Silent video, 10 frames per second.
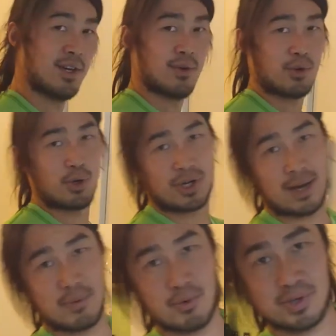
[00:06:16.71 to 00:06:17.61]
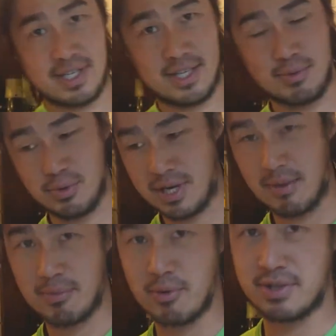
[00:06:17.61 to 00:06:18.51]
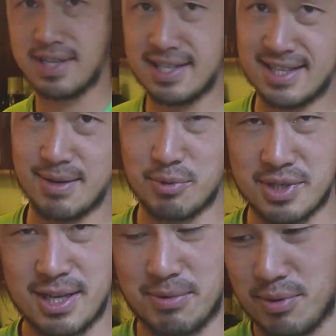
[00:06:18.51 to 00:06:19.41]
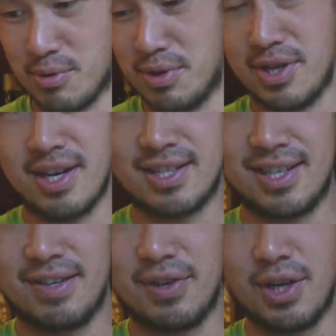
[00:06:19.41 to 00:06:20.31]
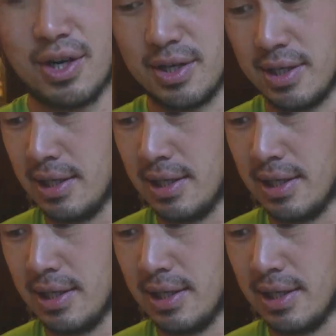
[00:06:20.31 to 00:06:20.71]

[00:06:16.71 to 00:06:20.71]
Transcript: We'll do a couple more sets. We'll do a couple more sets, and then we'll skip through, and you guys can give it a go.